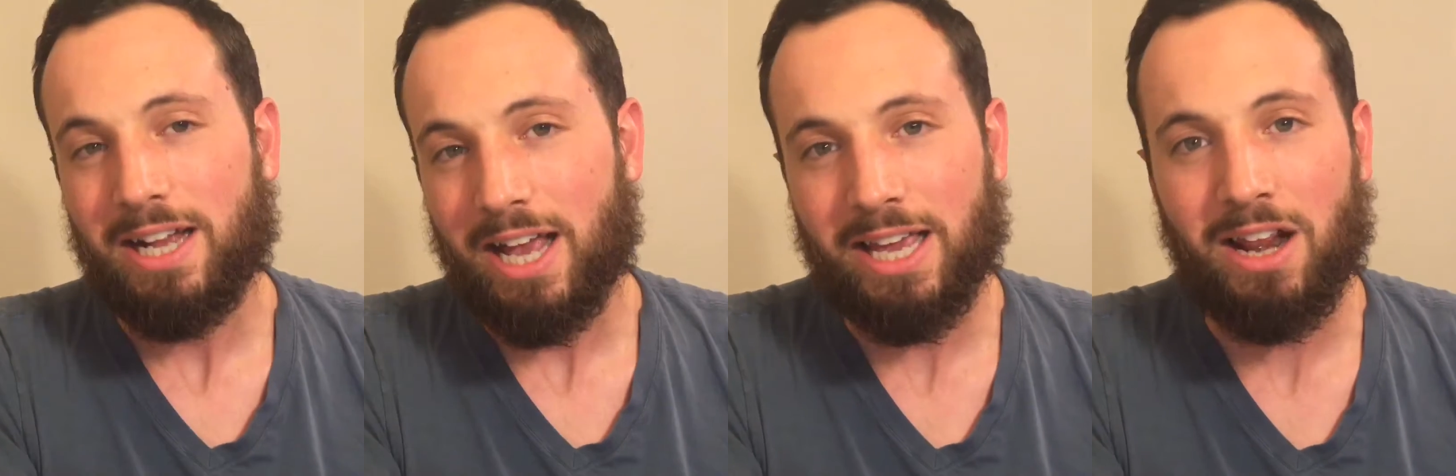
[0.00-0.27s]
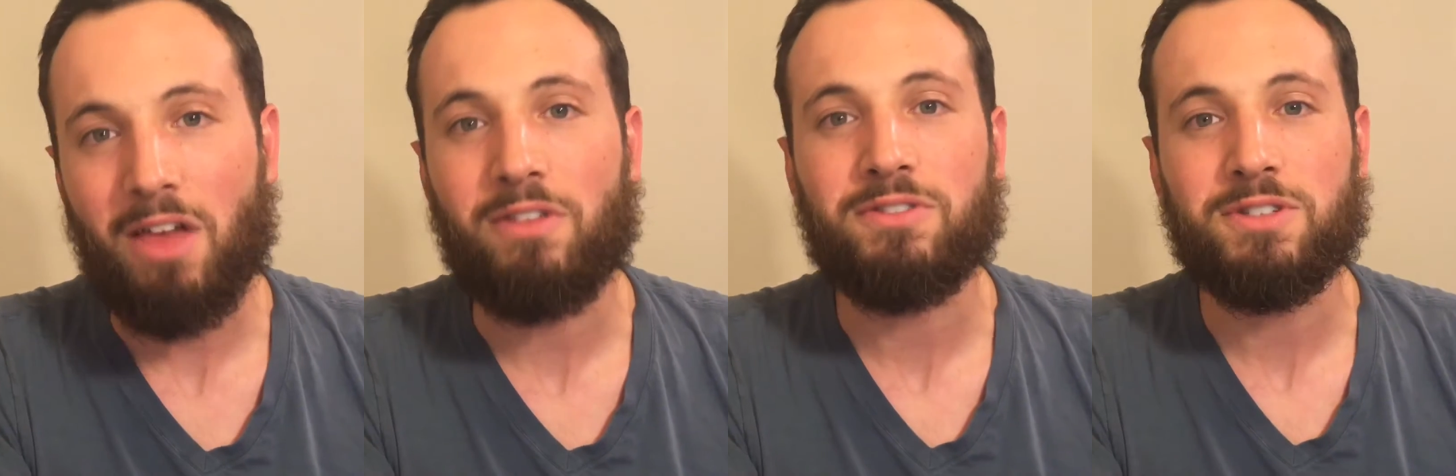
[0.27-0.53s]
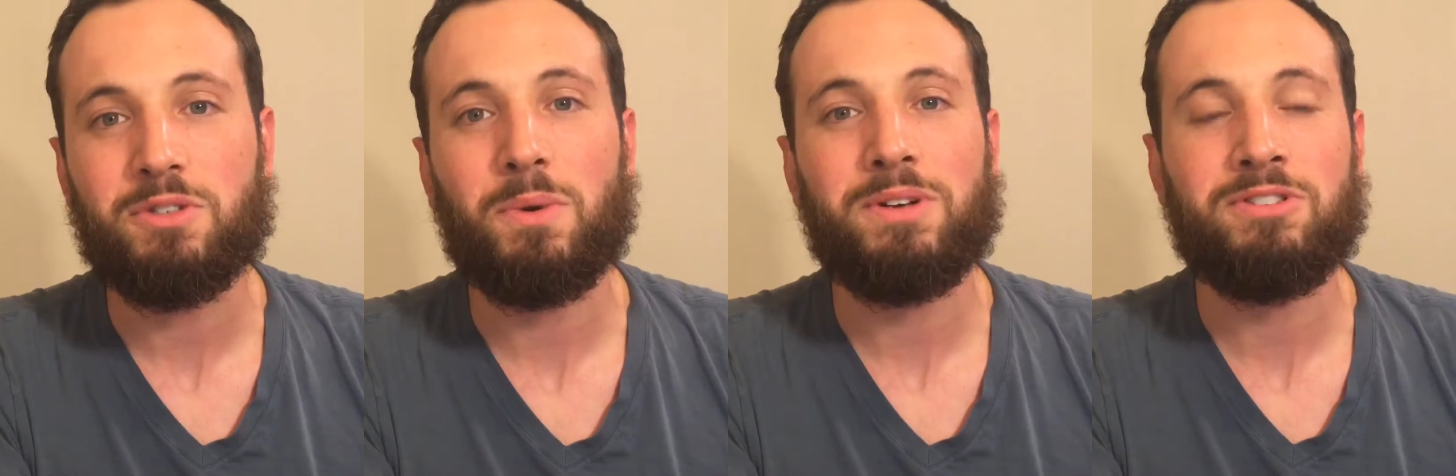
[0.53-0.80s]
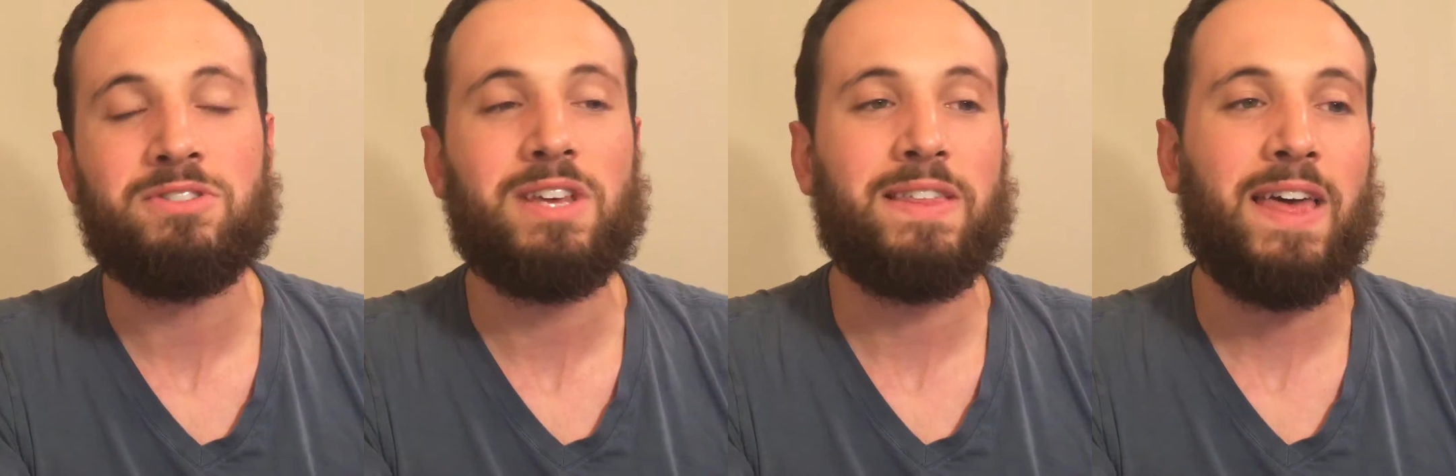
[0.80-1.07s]
in other
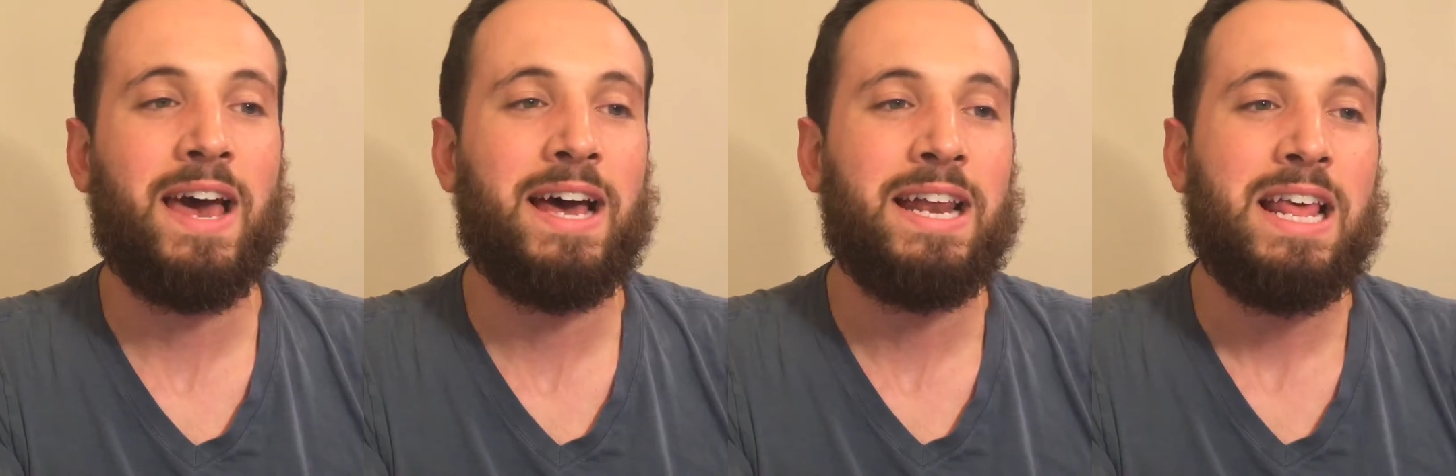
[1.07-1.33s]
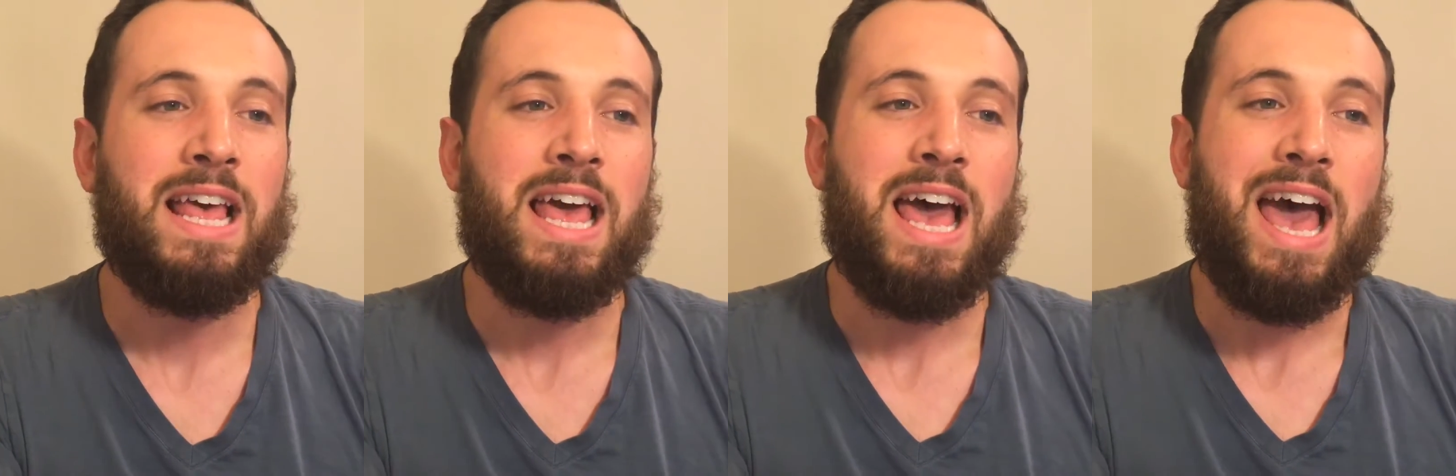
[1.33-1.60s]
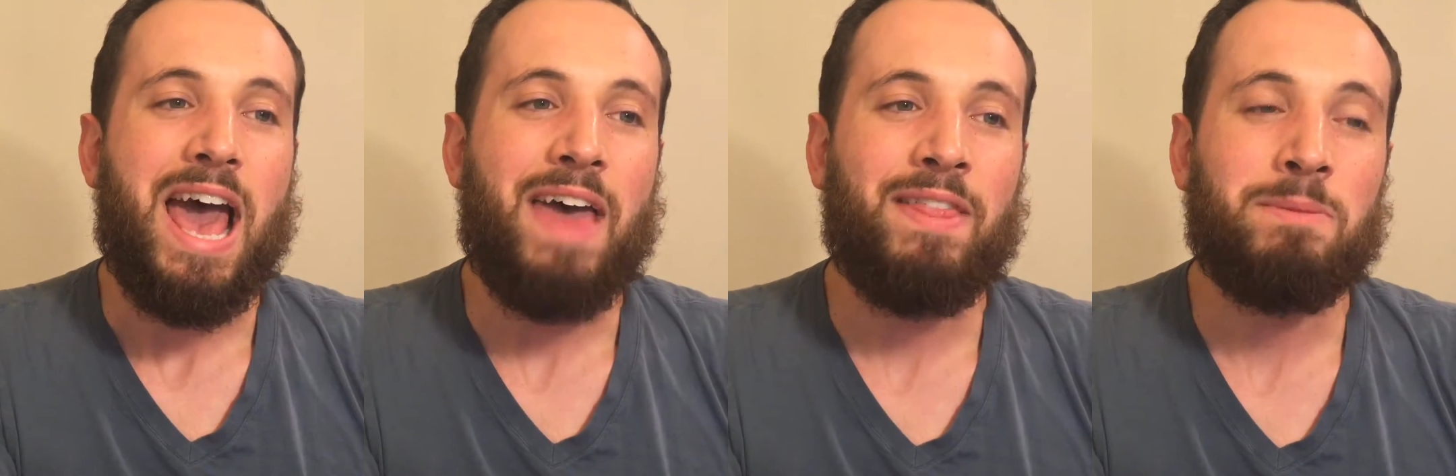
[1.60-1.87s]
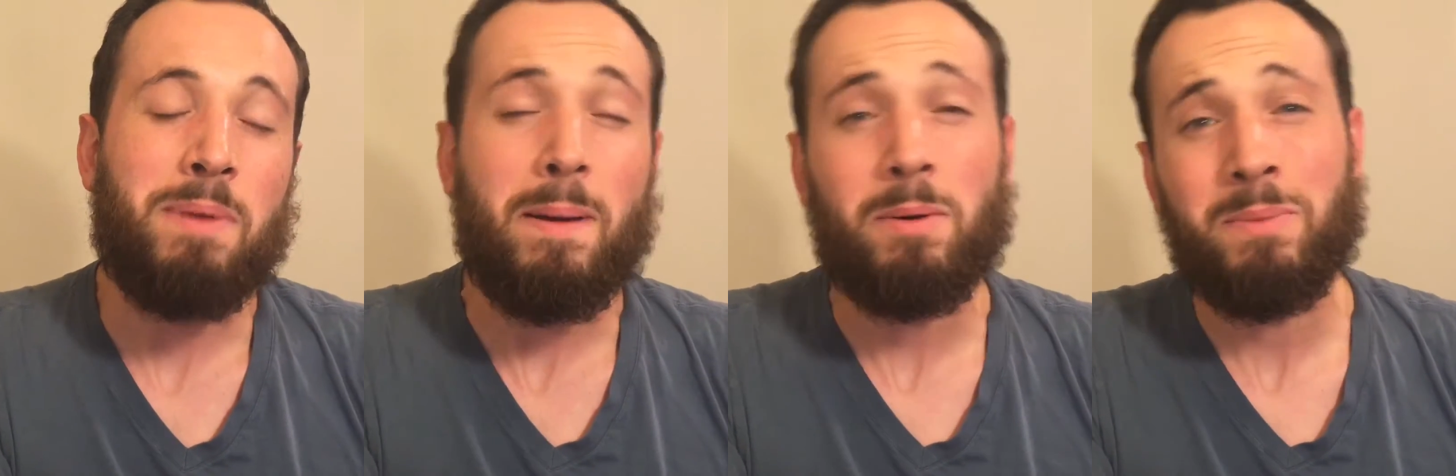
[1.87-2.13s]
situations like that. And
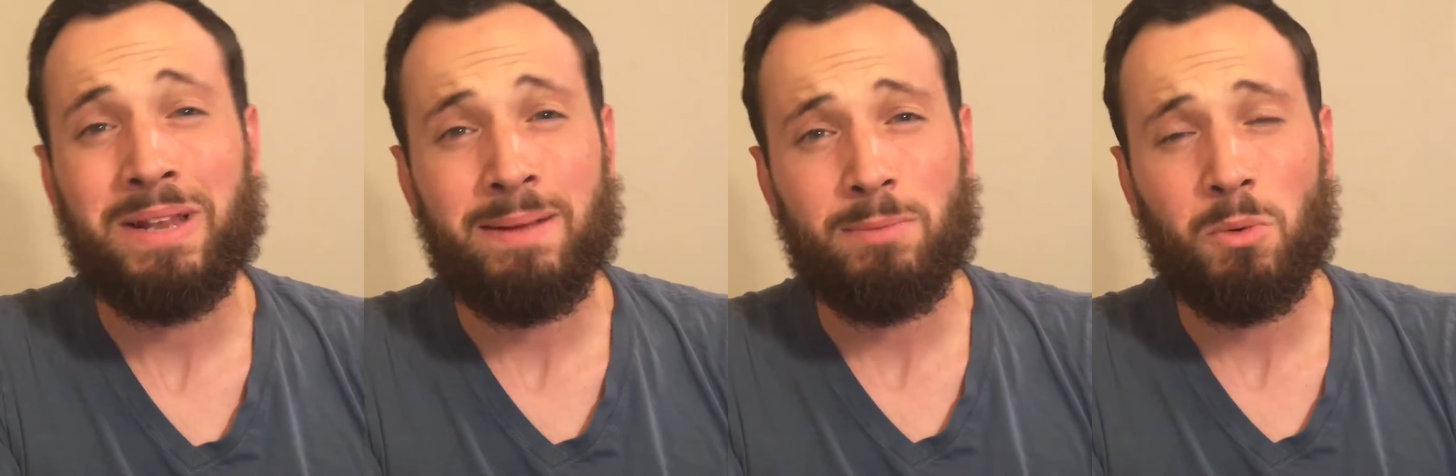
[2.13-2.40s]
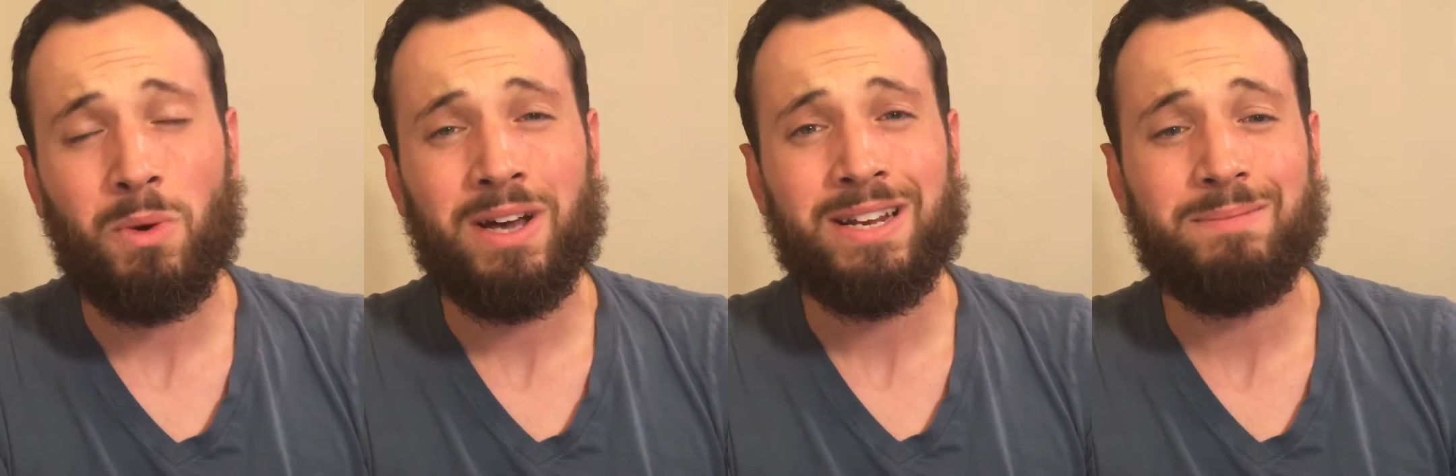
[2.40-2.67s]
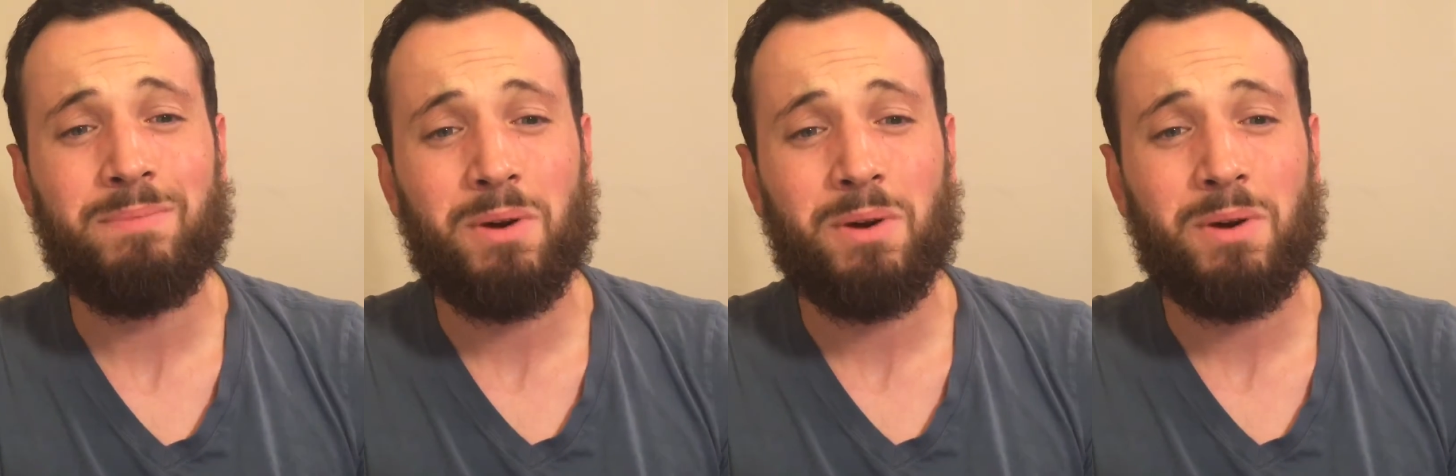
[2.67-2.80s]
then probably my number 1